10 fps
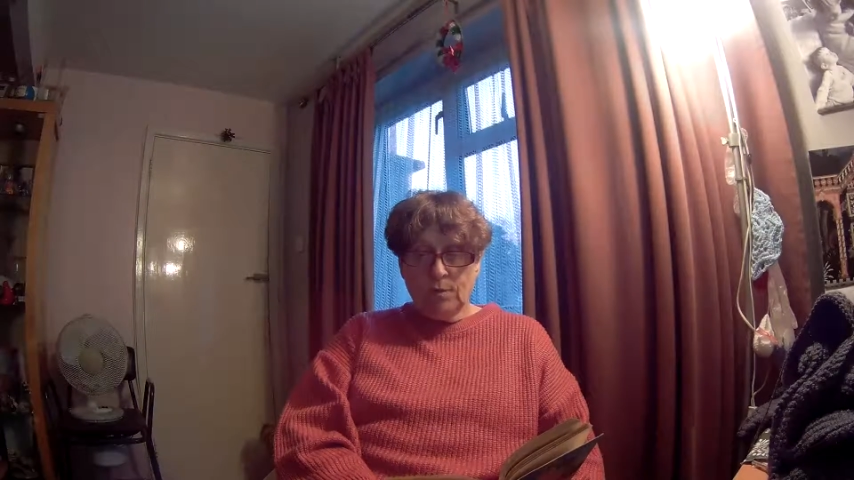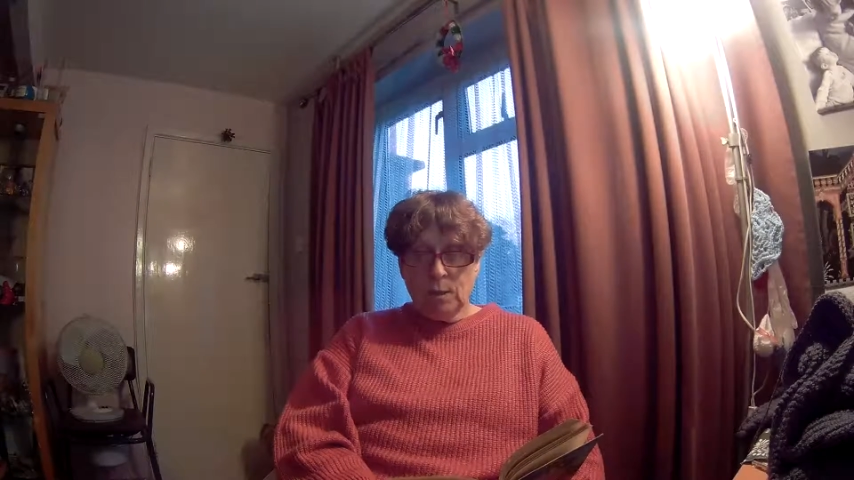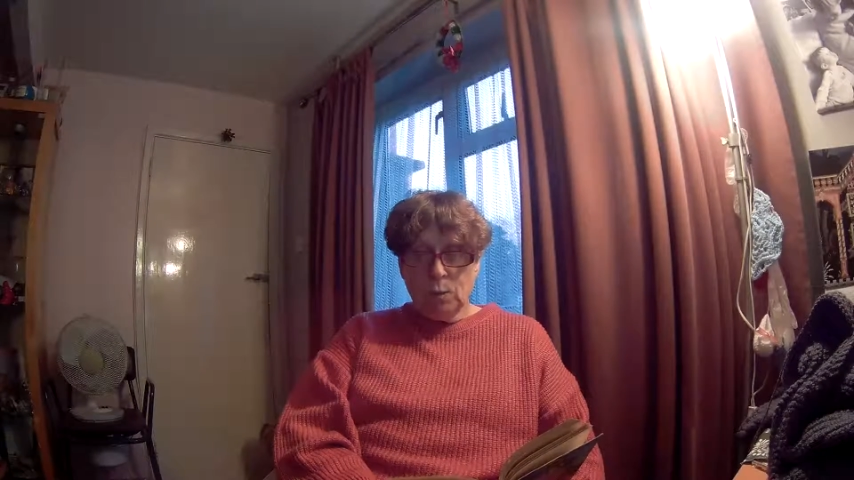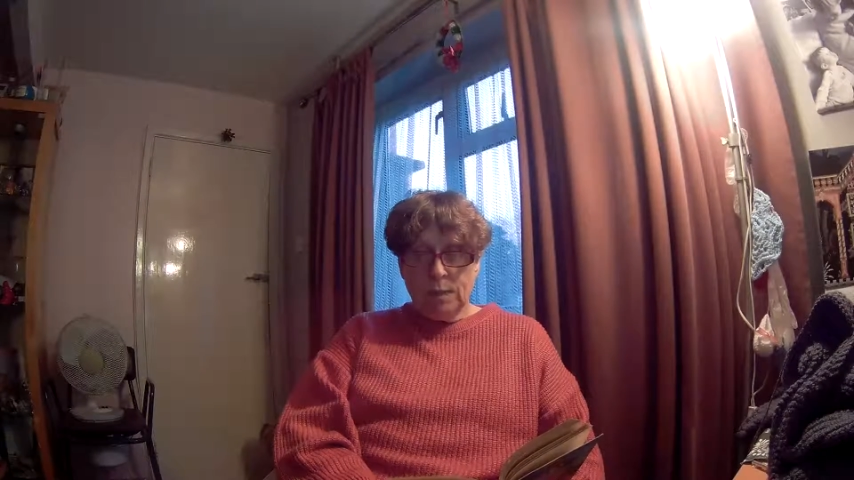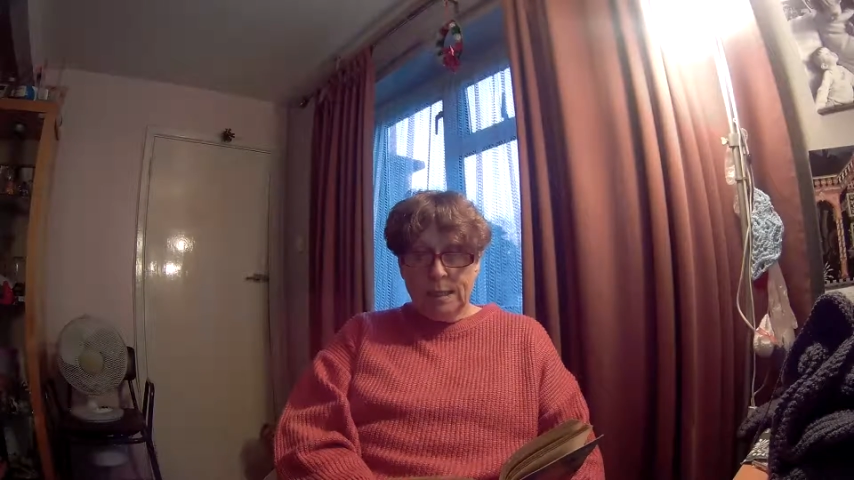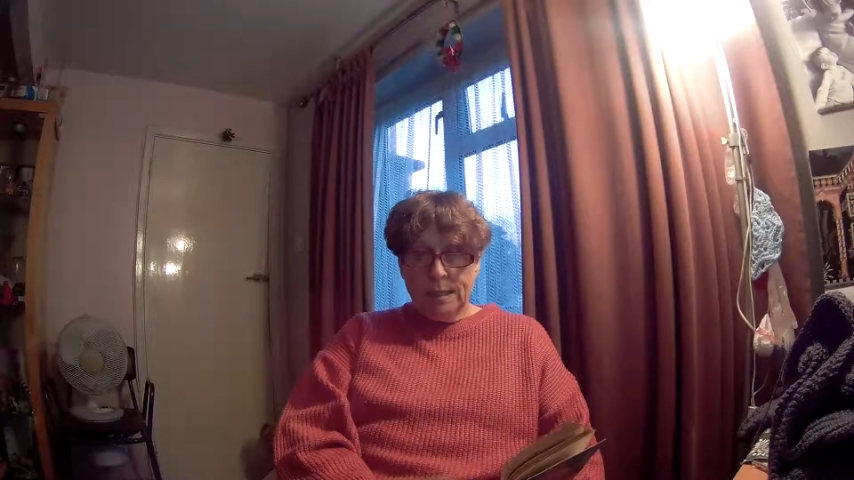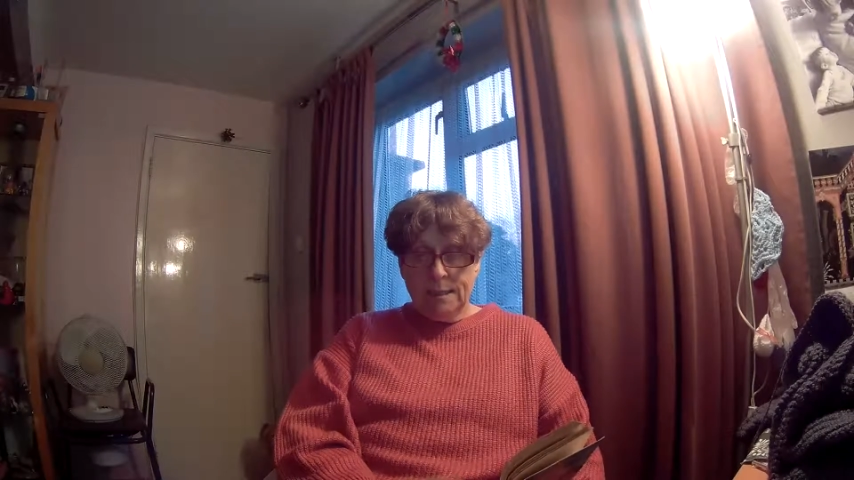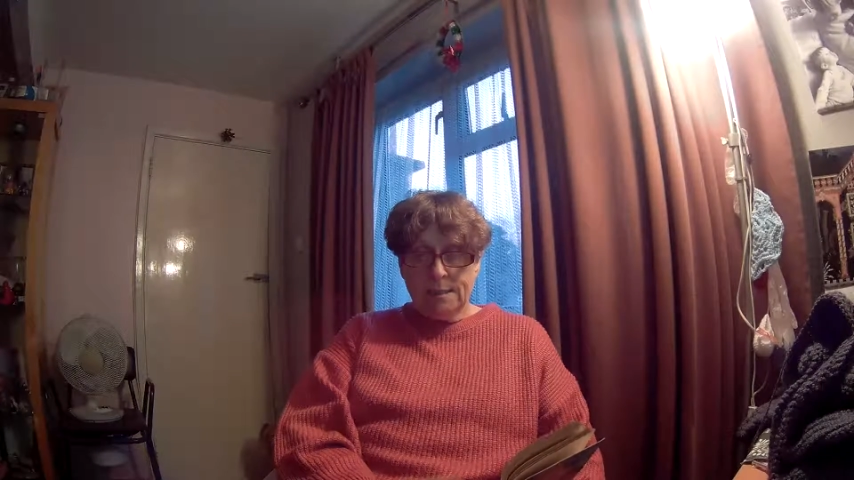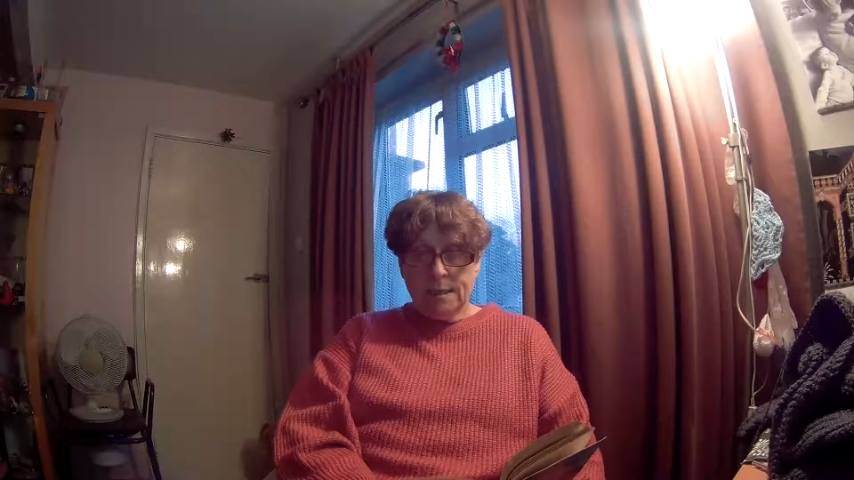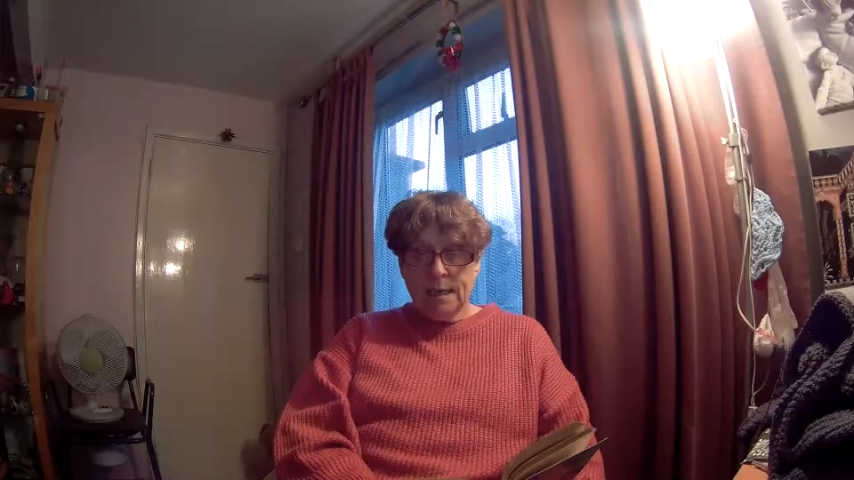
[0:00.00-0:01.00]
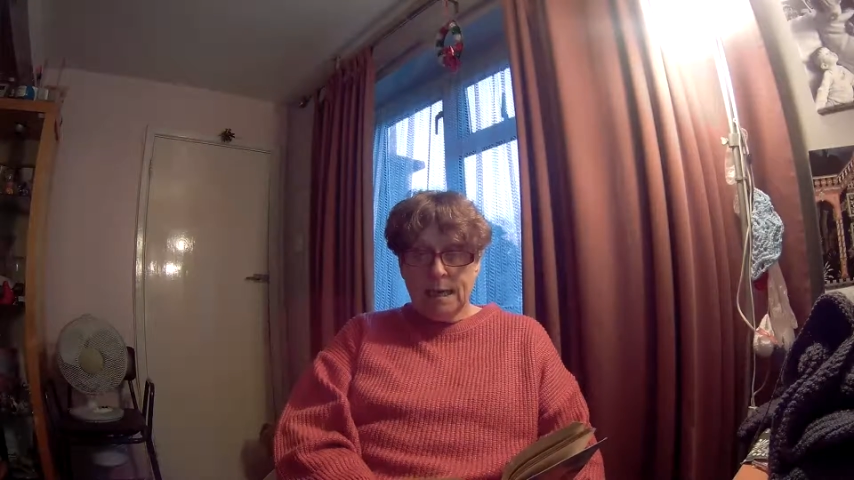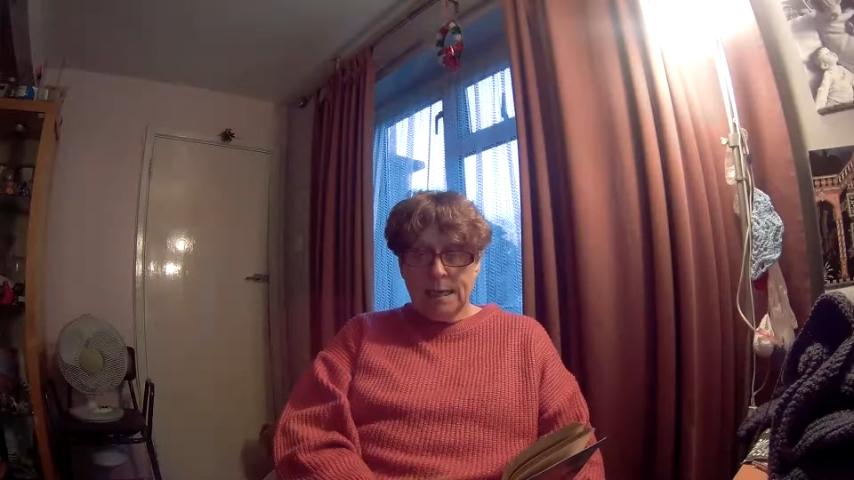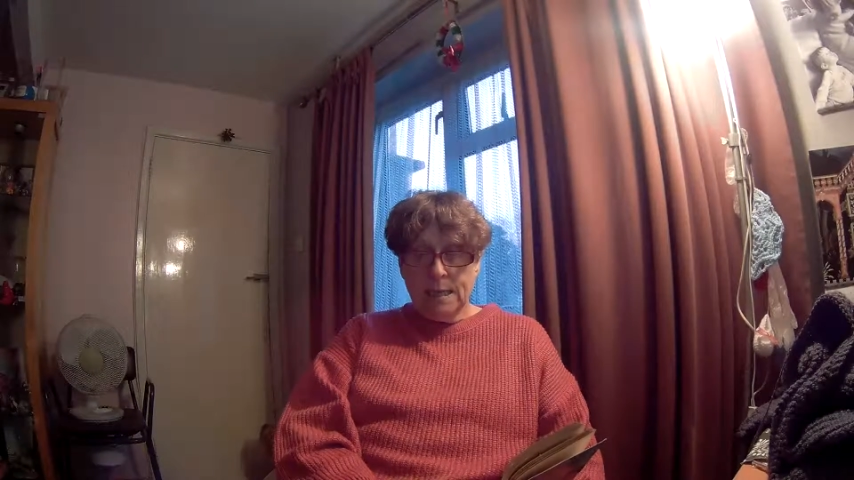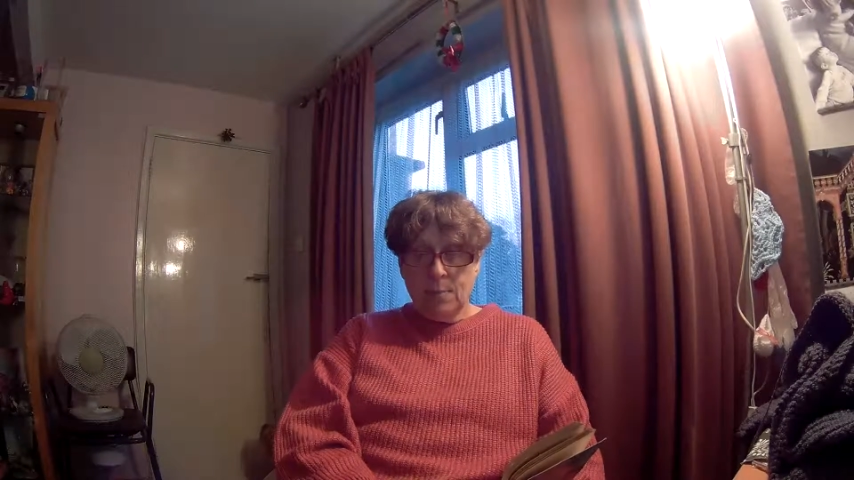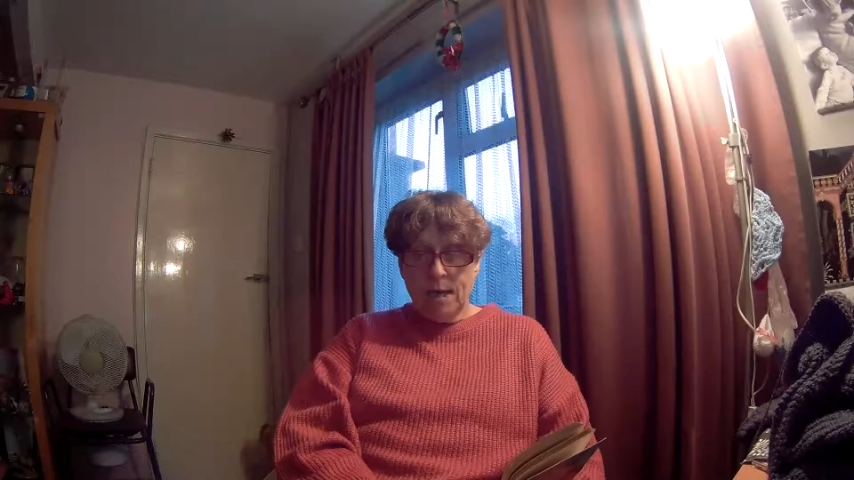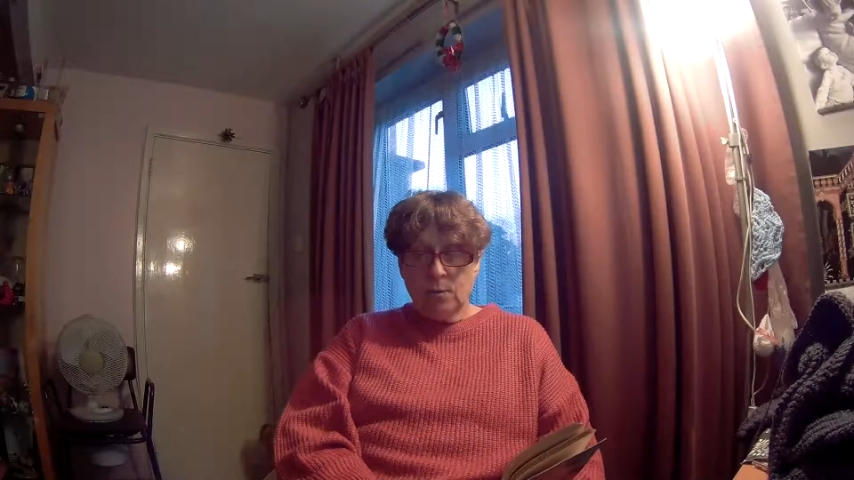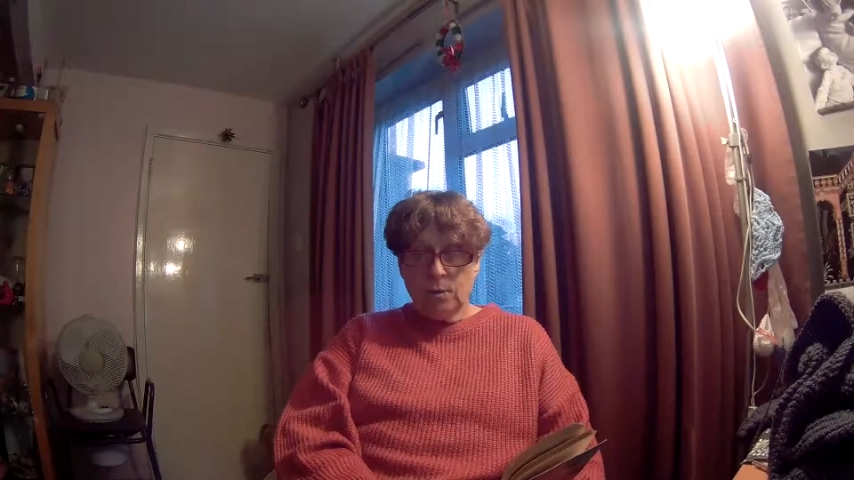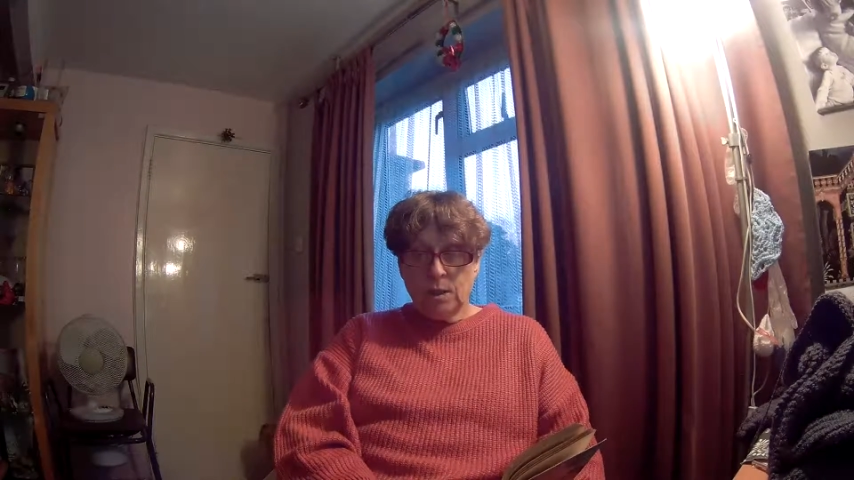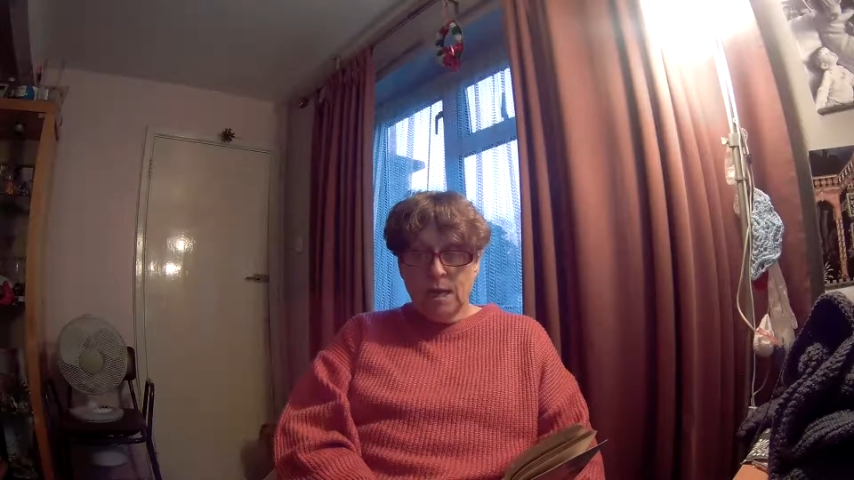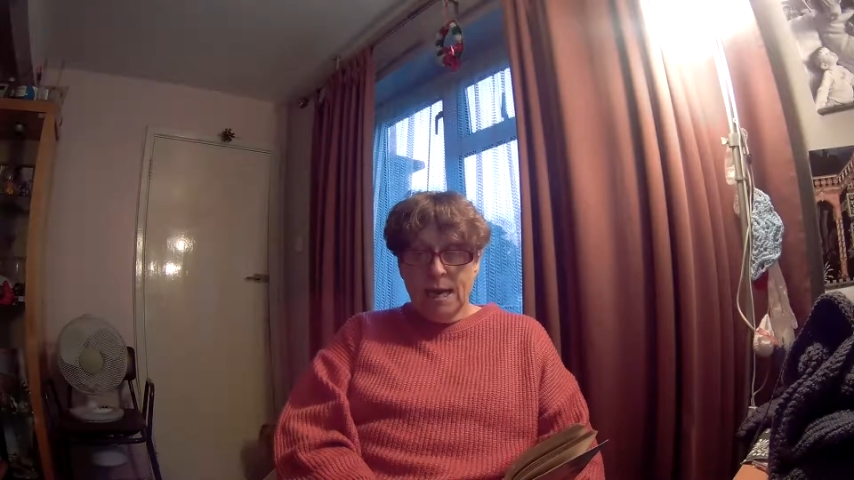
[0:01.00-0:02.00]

wrinkled ears and clean them out,